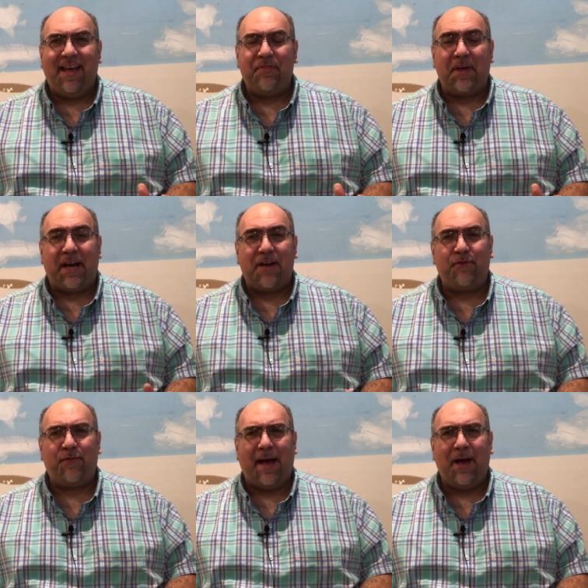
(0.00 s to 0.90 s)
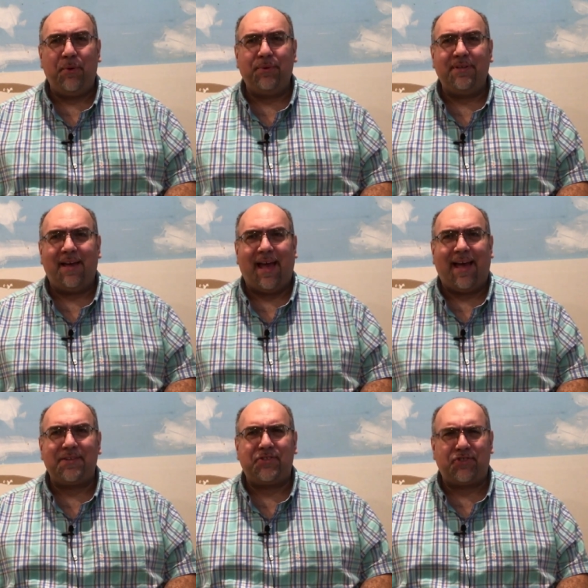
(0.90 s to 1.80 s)
that I found
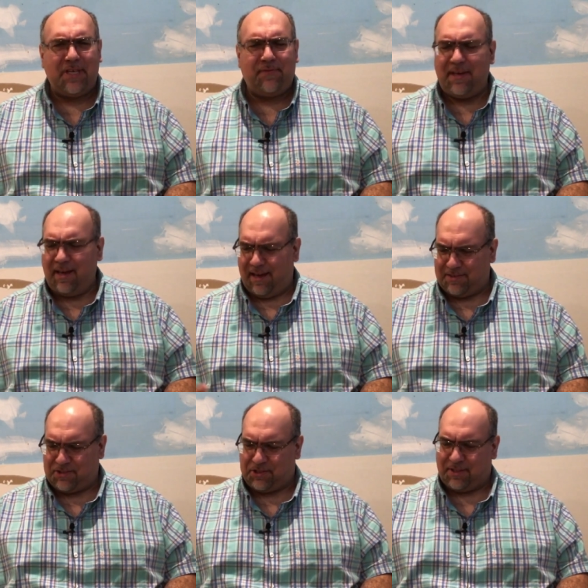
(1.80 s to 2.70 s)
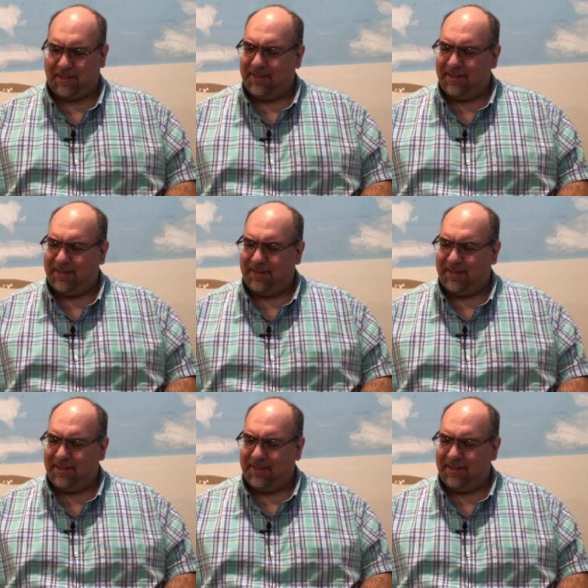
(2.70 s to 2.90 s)
at CVS.